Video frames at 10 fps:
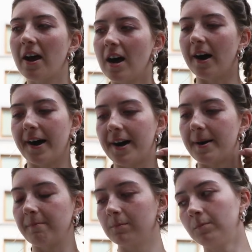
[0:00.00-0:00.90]

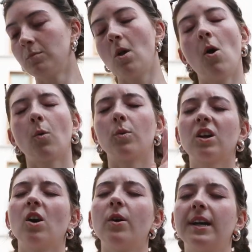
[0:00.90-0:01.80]
Um, we're
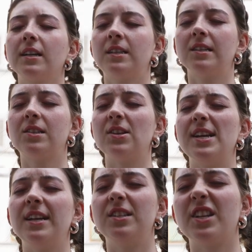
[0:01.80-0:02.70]
going to
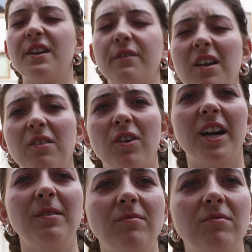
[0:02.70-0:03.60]
see David, right?